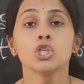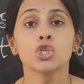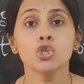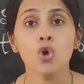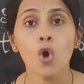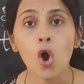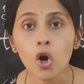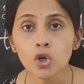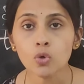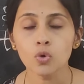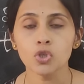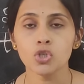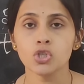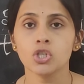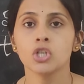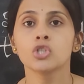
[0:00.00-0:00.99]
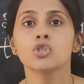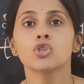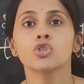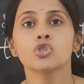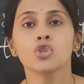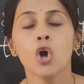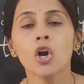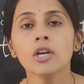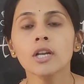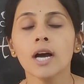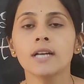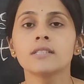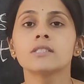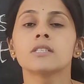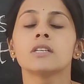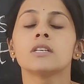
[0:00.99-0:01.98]
short questions or short
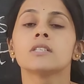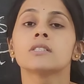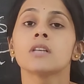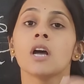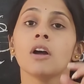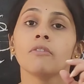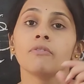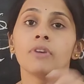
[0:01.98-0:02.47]
answers,